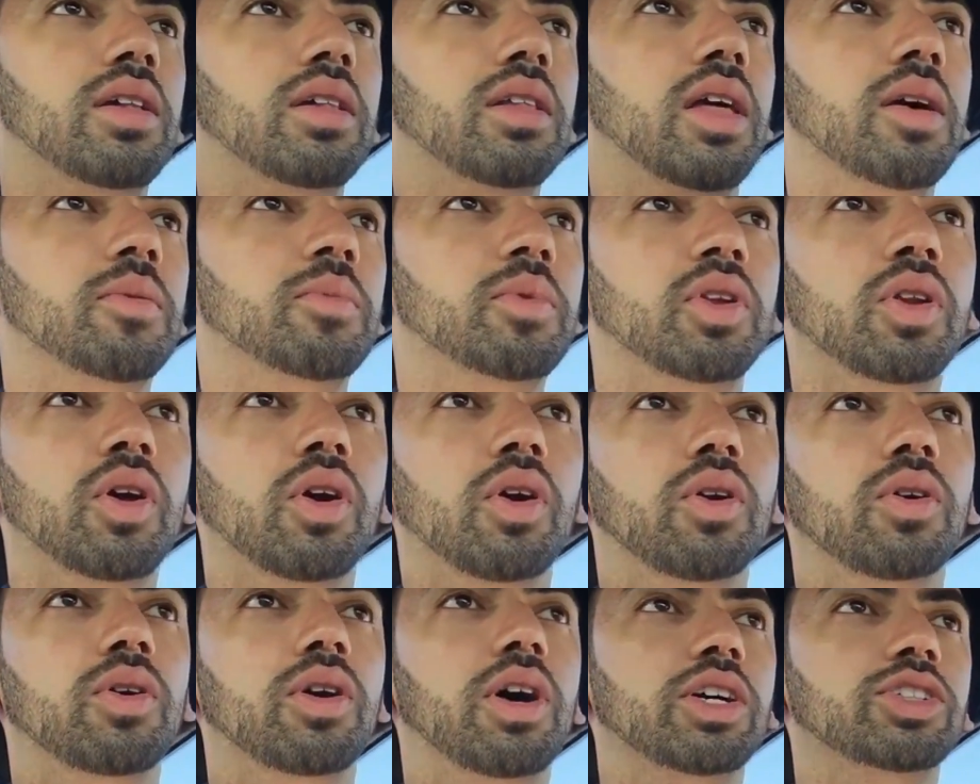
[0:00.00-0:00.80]
Let me
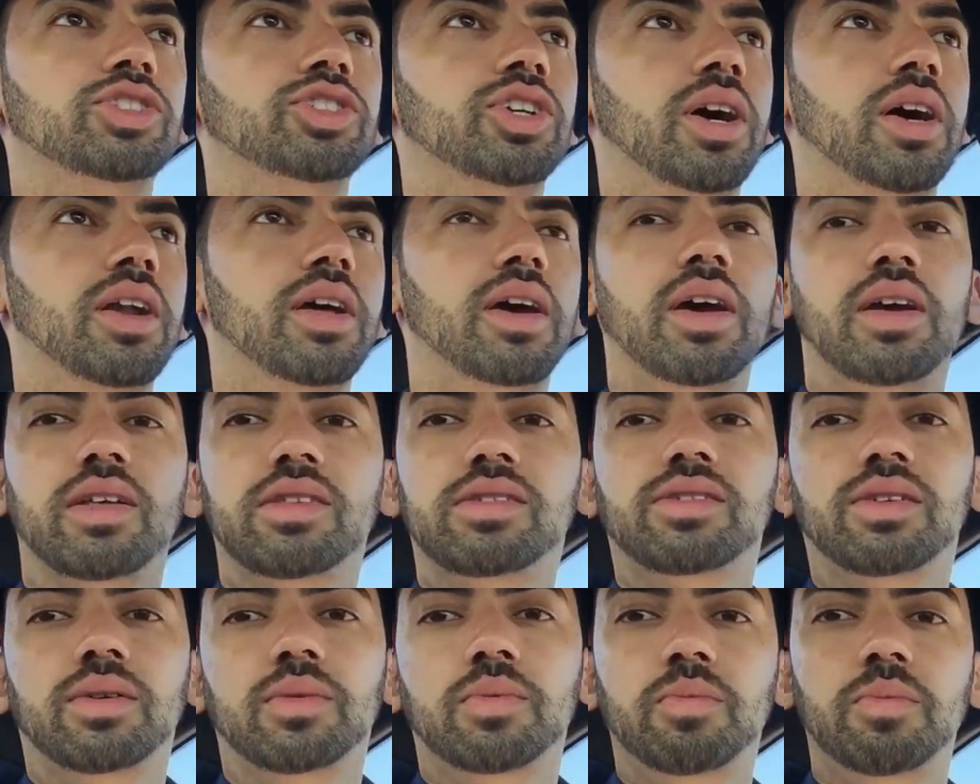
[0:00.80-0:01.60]
know and I'll try to
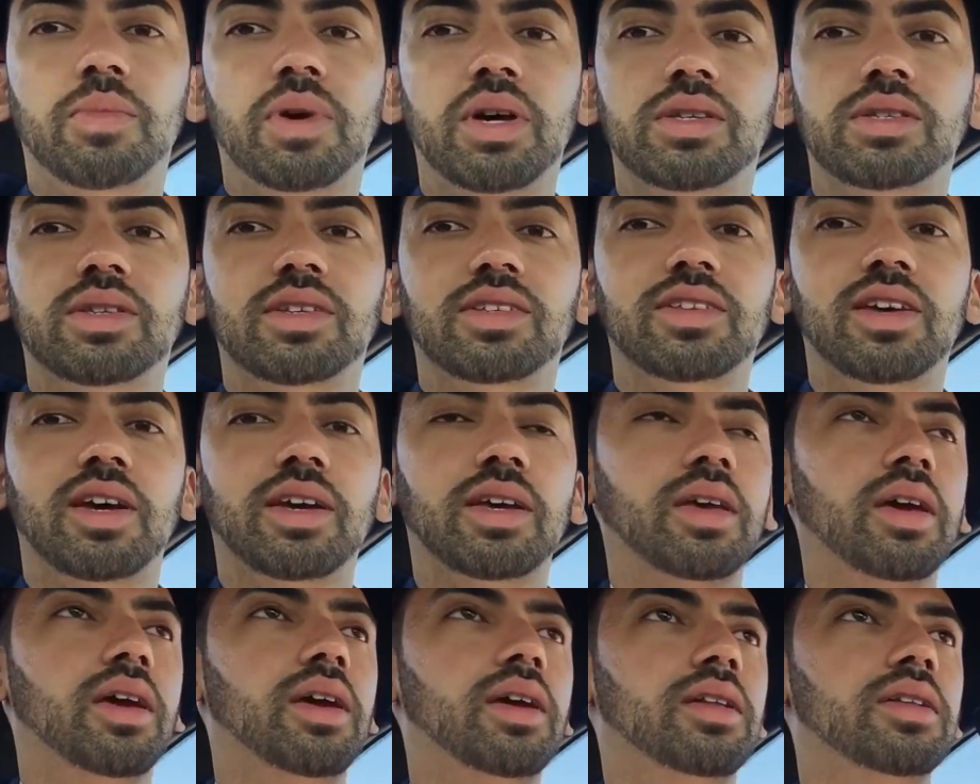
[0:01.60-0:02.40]
answer them the best as I
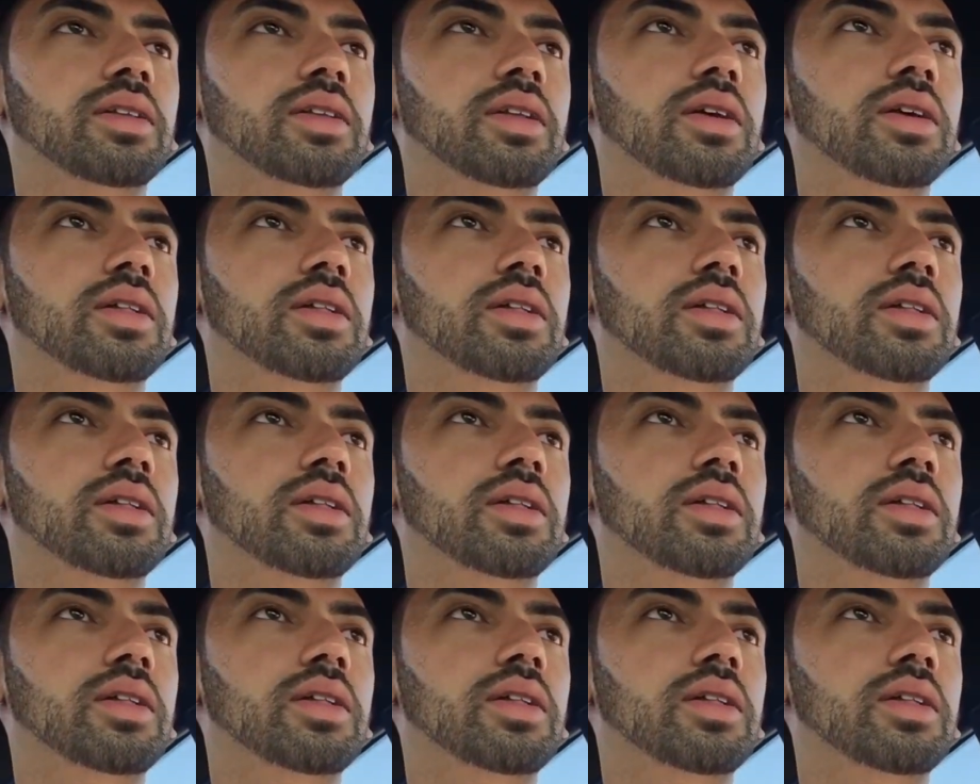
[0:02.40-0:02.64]
can.